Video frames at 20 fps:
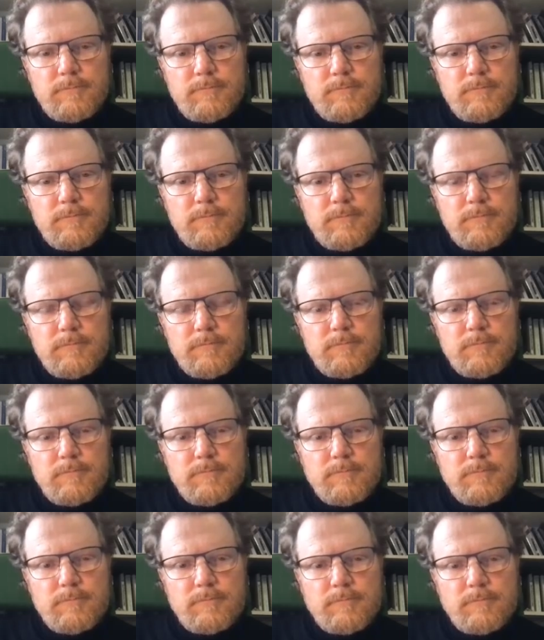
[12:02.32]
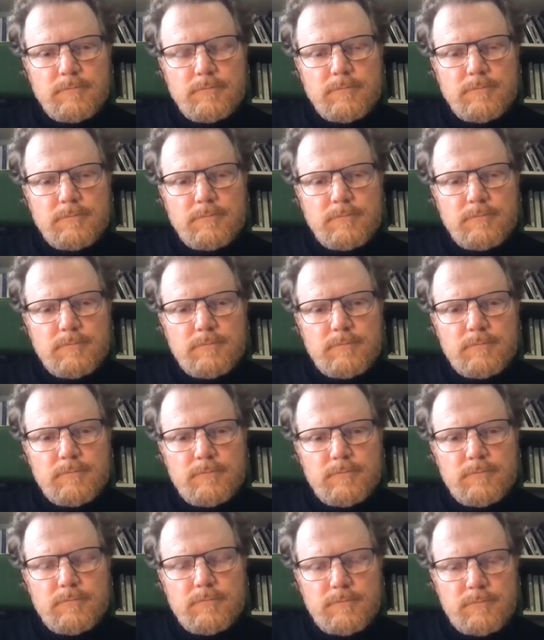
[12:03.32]

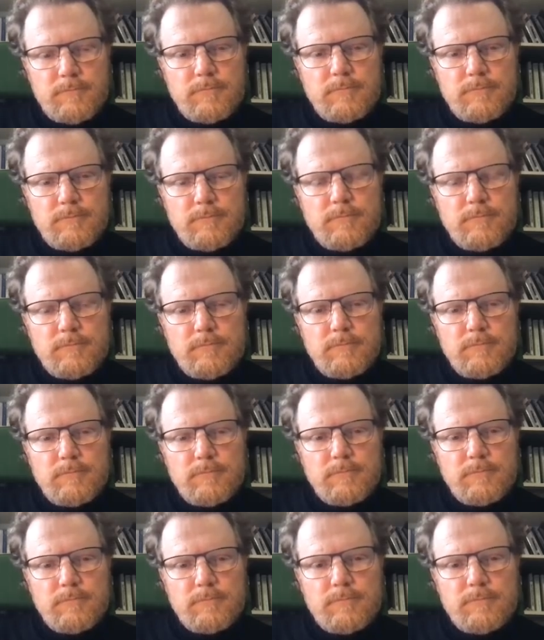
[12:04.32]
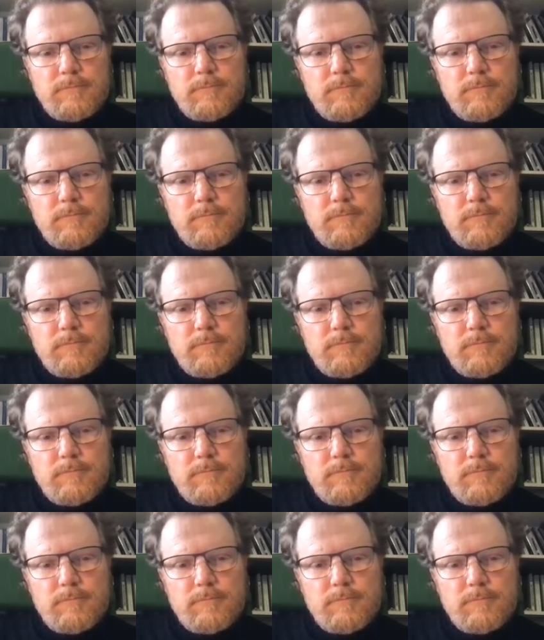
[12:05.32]
[no speech]